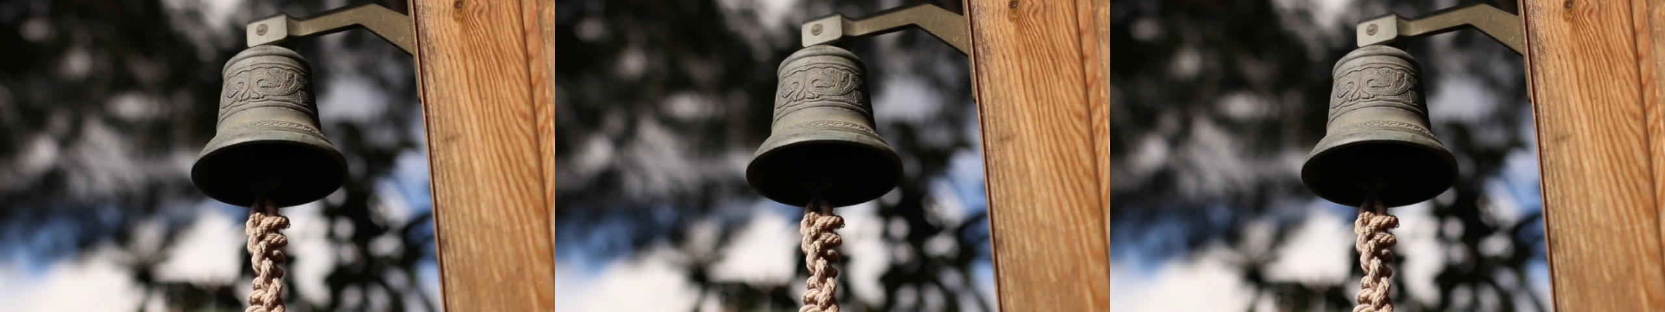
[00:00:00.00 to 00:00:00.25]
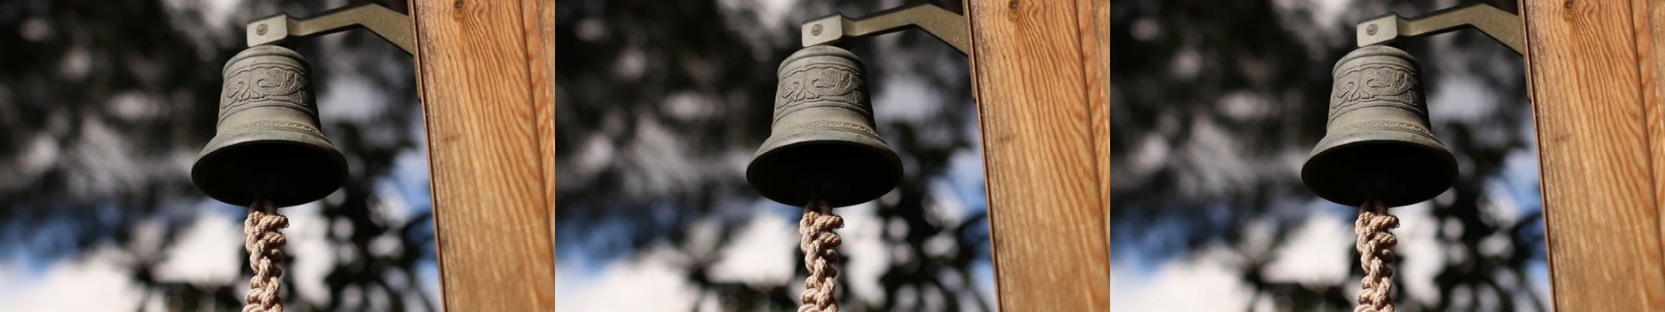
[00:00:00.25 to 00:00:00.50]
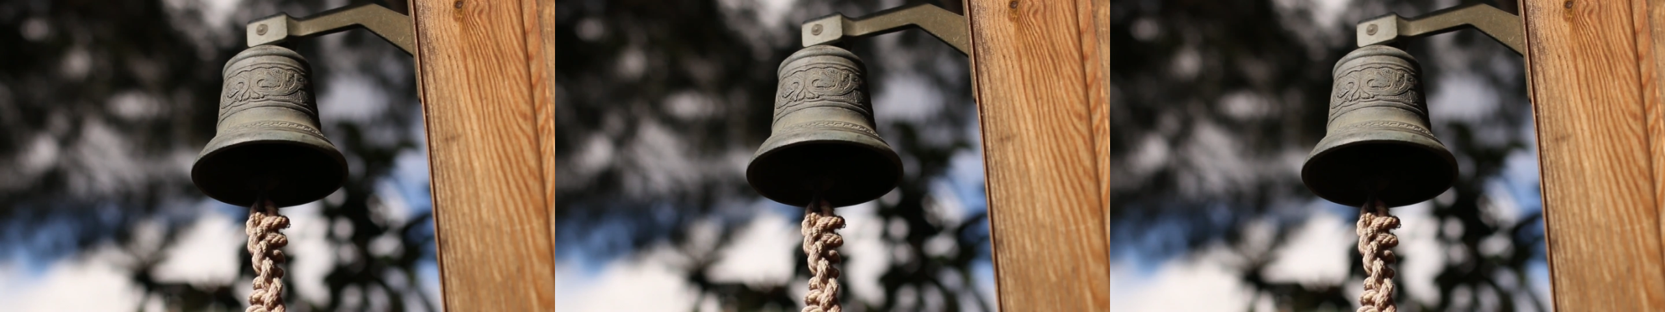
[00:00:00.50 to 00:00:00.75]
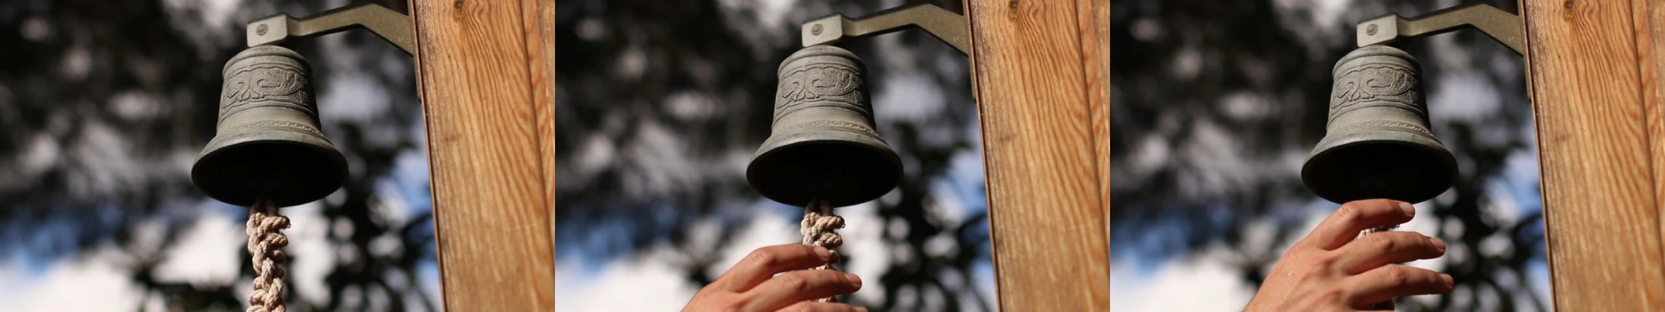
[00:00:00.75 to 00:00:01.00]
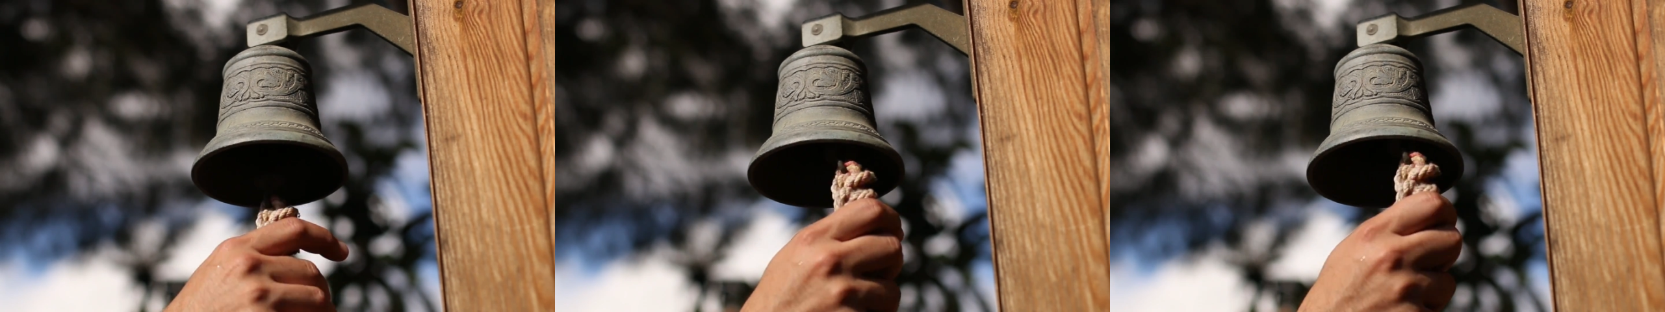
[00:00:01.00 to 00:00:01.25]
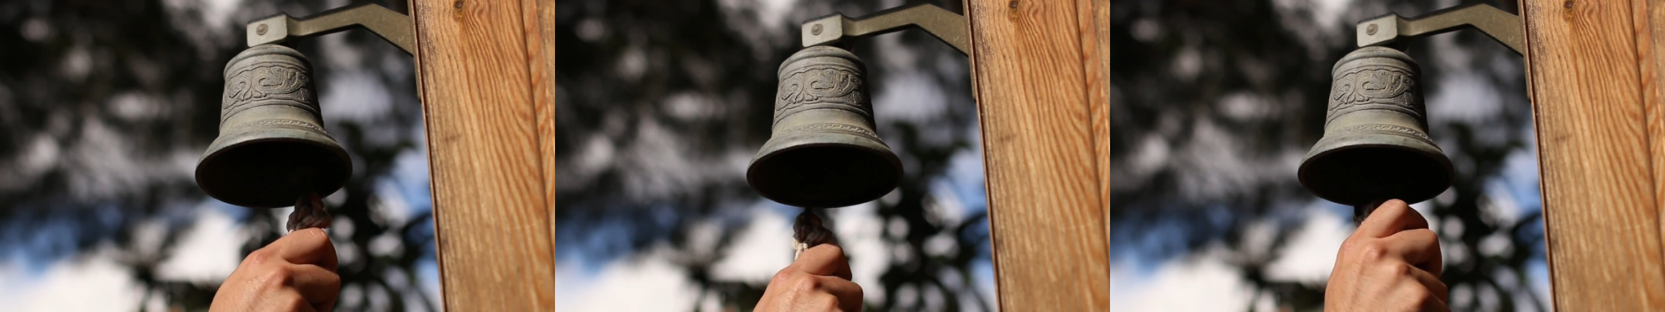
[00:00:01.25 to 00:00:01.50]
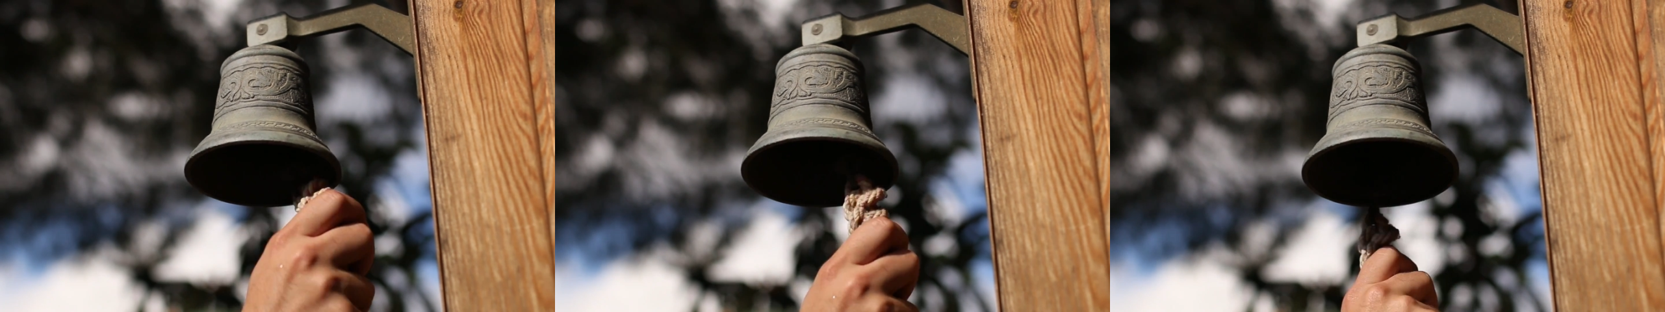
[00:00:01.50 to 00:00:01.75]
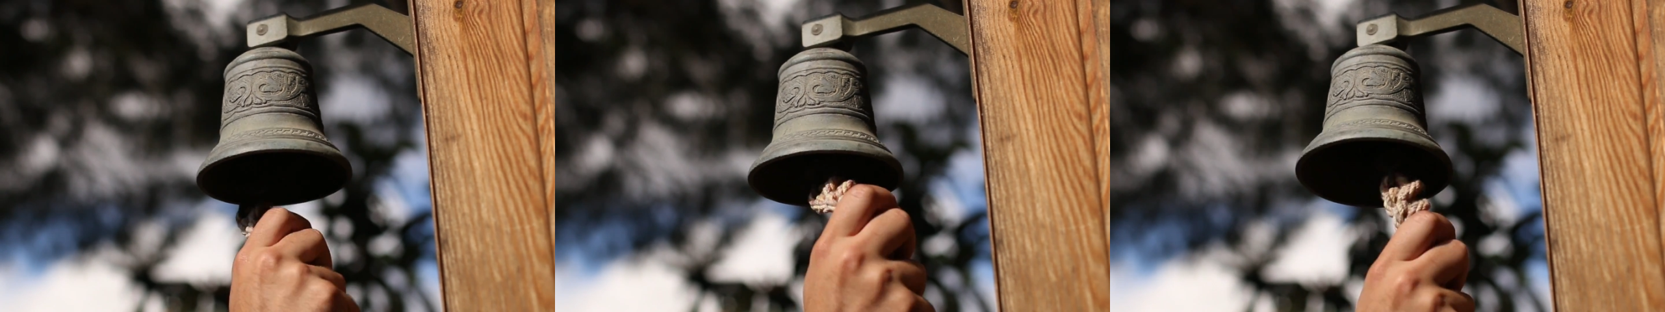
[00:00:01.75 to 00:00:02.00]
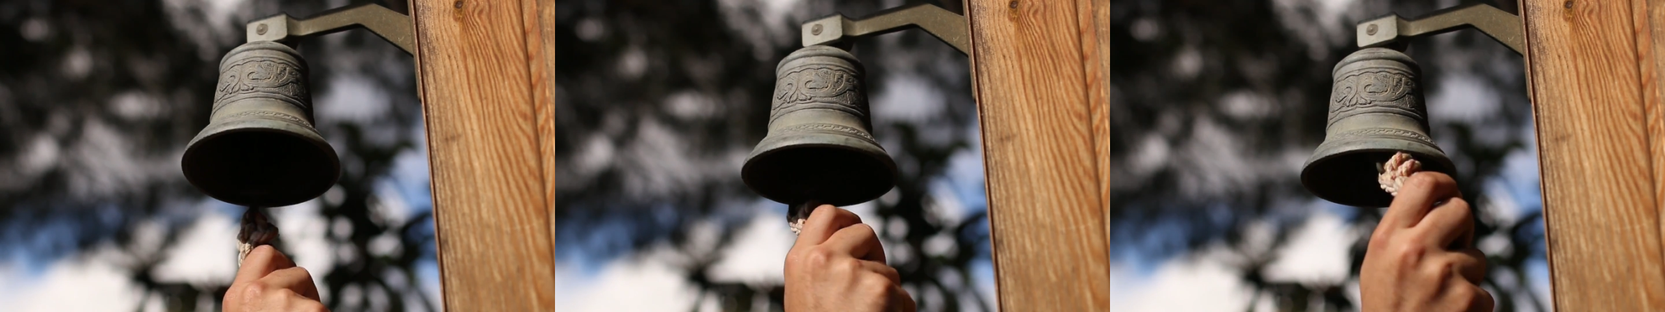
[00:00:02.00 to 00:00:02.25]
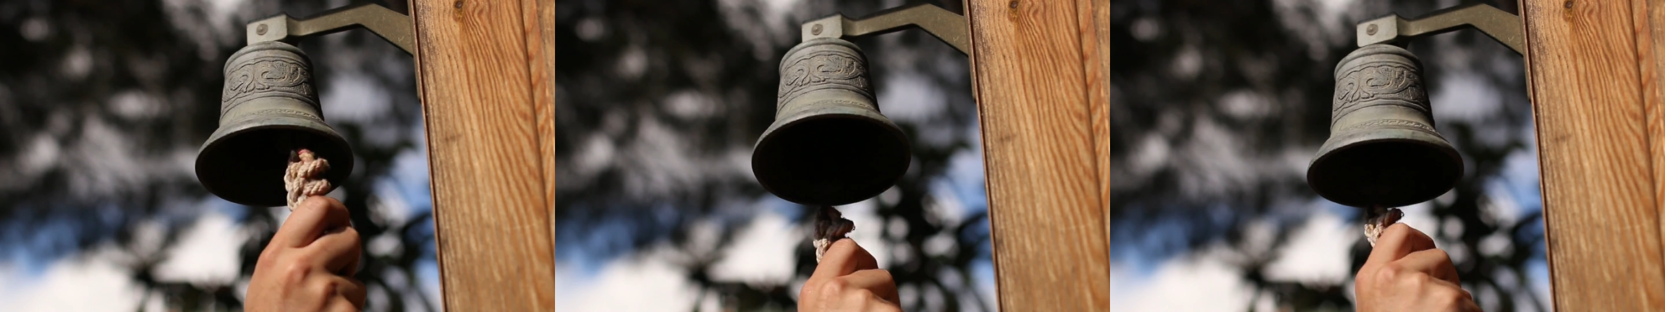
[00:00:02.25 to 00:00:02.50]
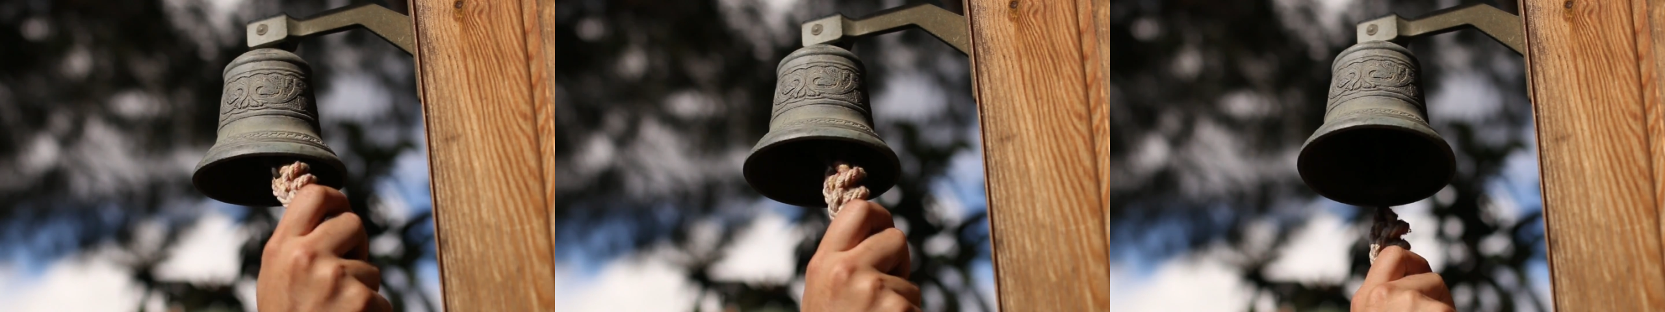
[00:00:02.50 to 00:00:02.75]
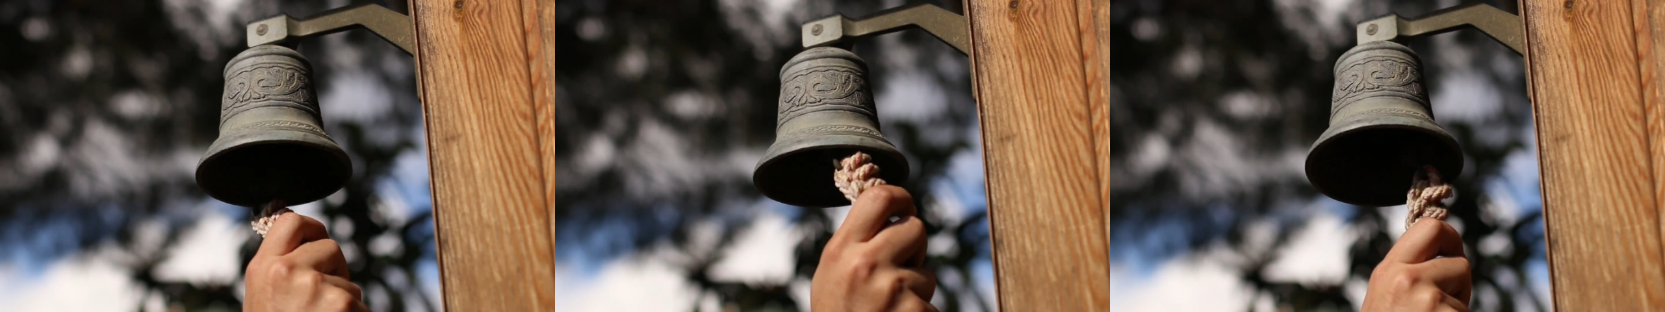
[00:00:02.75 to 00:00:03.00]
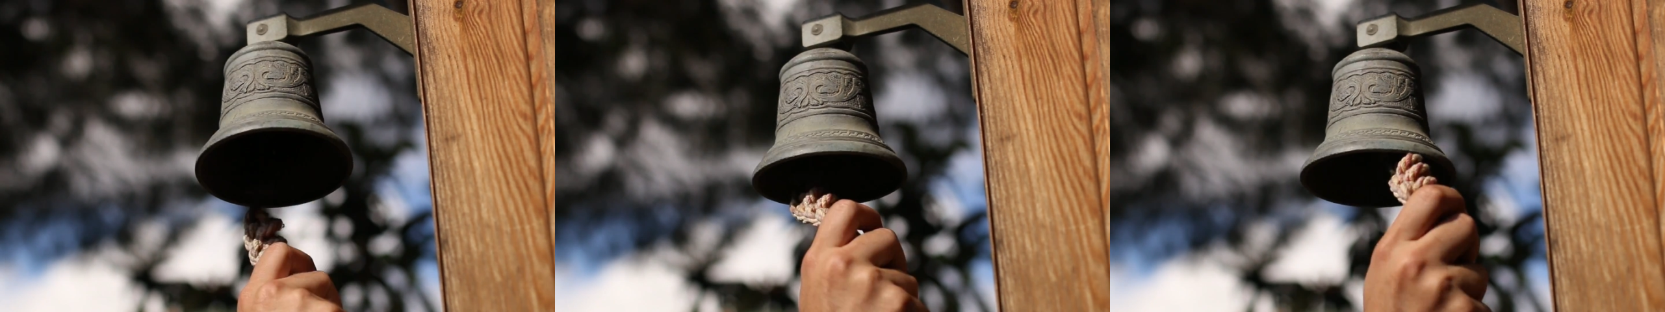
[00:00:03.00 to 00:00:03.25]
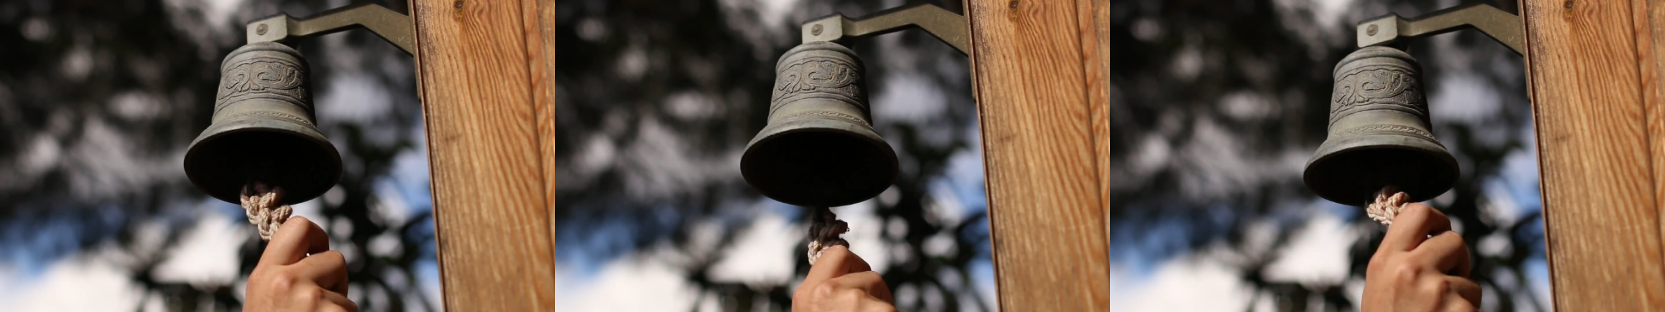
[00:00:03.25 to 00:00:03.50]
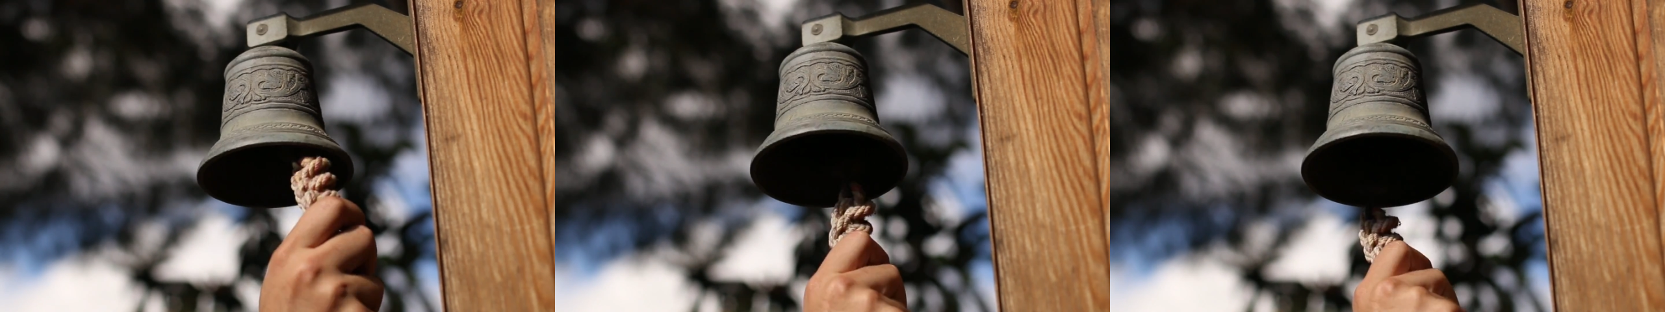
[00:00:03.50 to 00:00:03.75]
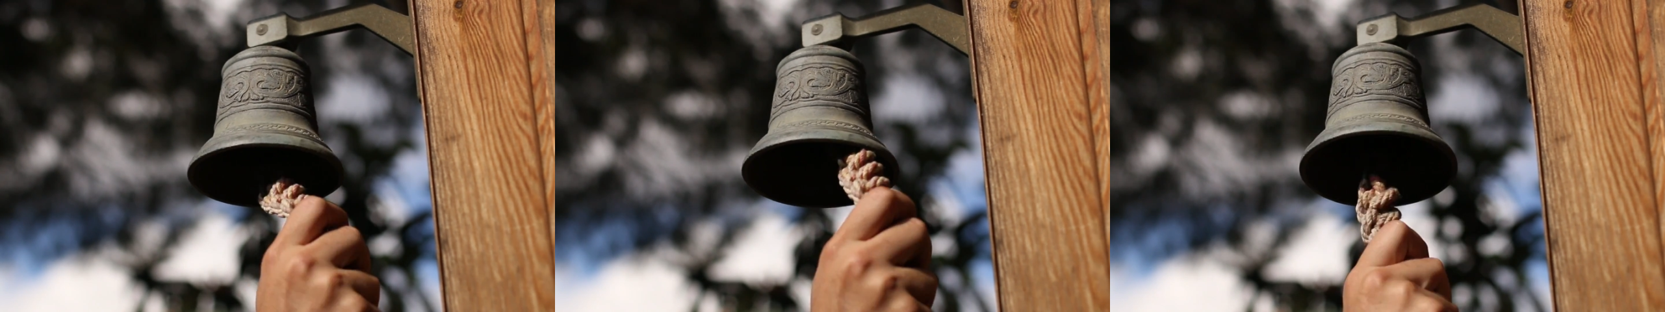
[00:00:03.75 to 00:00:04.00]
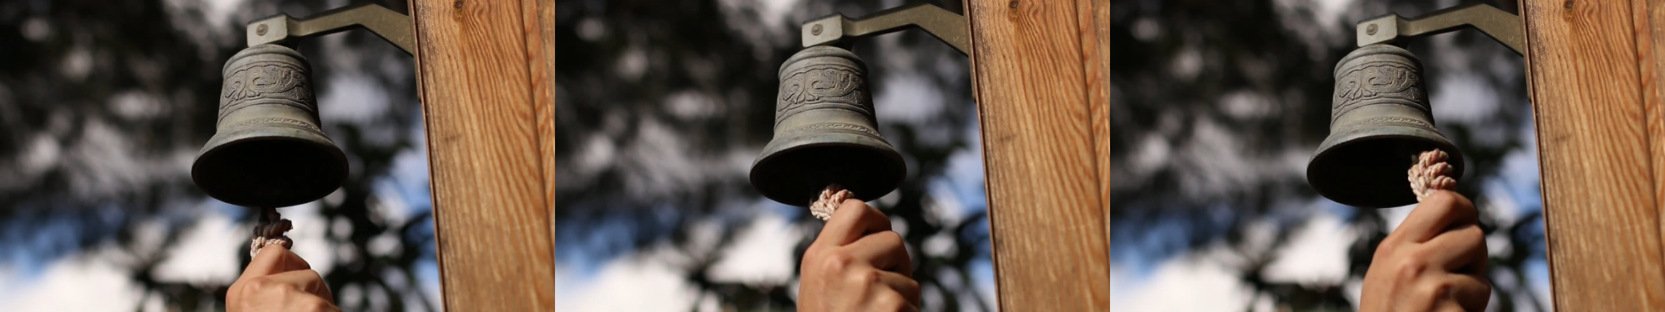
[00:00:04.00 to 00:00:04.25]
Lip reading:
No face is visible, so there are no lips to read.